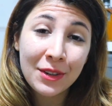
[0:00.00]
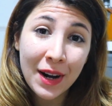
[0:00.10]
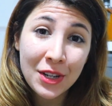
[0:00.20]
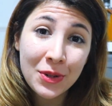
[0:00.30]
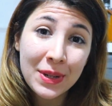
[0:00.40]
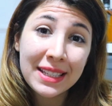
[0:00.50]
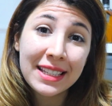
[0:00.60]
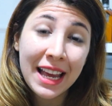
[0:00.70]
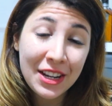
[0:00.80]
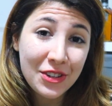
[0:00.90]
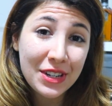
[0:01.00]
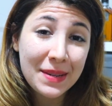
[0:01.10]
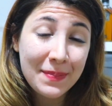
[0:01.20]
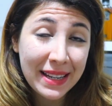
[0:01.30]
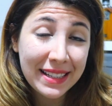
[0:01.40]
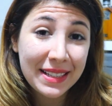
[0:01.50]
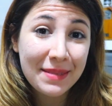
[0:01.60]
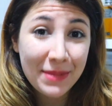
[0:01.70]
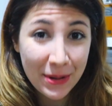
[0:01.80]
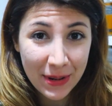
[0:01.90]
Graduate Entry
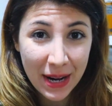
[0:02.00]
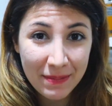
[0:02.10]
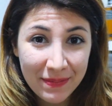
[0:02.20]
Medicine Programme.